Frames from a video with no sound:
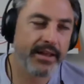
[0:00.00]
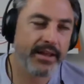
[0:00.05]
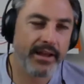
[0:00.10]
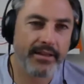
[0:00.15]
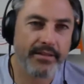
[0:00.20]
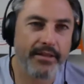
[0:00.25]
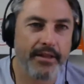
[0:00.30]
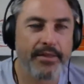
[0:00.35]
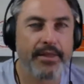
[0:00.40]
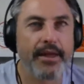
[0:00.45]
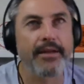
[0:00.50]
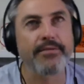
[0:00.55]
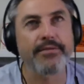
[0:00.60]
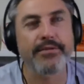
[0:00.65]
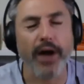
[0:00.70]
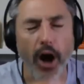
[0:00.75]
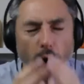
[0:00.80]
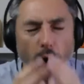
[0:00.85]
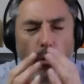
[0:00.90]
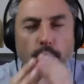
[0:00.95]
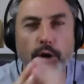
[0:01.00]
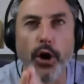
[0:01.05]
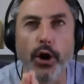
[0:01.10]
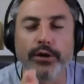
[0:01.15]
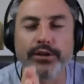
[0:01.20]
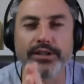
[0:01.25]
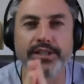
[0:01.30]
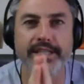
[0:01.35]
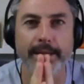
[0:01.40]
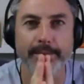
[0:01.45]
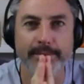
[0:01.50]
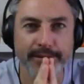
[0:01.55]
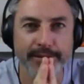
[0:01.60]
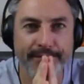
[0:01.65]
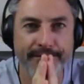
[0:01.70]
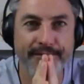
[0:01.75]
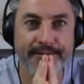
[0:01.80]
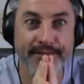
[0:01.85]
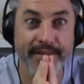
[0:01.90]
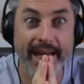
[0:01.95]
The whole concept of
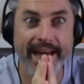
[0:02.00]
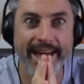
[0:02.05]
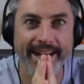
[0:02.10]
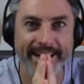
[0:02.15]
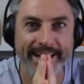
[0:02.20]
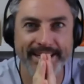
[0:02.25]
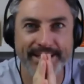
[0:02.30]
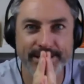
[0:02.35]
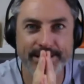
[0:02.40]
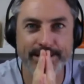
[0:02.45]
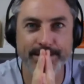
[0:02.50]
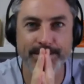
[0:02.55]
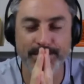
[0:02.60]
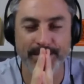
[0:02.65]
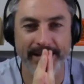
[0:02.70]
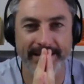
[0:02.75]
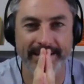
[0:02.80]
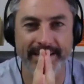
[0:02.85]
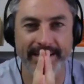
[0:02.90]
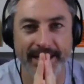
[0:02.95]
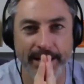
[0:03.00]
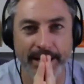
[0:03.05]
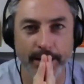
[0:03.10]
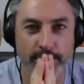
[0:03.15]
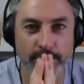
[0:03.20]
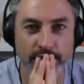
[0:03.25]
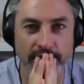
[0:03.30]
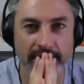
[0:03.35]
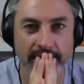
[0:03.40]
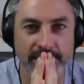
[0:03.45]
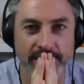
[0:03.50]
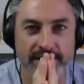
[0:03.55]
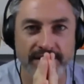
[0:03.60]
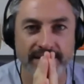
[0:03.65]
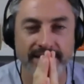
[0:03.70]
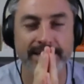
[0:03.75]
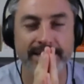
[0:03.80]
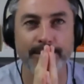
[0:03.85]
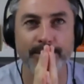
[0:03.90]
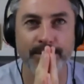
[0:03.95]
fairness in a negotiation is
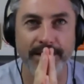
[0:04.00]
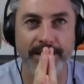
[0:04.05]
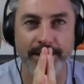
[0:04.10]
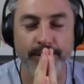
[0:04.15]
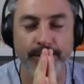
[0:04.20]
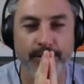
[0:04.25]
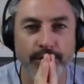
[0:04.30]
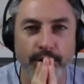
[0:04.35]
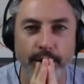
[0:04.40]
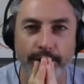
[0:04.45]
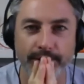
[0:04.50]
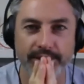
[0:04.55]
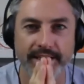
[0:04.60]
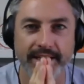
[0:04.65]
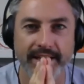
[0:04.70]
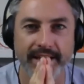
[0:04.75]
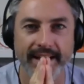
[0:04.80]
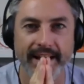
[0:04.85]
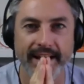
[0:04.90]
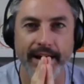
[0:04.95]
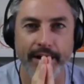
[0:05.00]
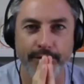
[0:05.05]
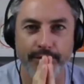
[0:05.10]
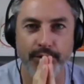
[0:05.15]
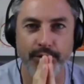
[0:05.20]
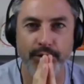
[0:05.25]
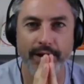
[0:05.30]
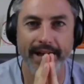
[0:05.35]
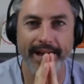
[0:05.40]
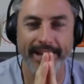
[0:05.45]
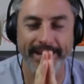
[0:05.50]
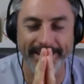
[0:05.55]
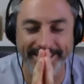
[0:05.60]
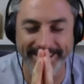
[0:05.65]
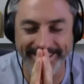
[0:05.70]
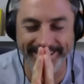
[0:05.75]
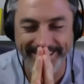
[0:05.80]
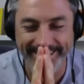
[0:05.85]
something you've got to get out of your head.